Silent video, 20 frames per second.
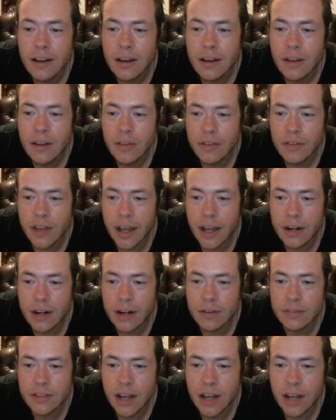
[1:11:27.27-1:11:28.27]
The Dagger
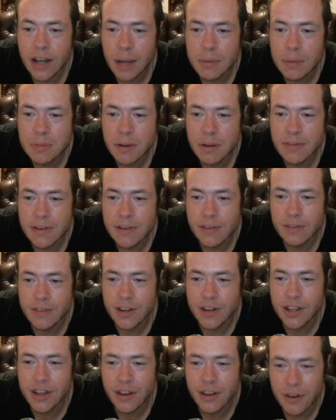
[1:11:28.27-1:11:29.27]
of Time is my favorite
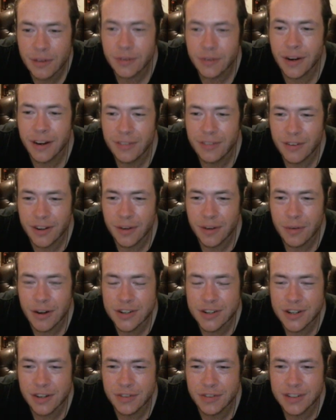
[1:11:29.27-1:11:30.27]
video. I
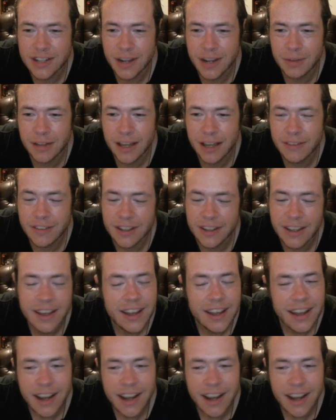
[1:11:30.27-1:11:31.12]
watch it every time laughing.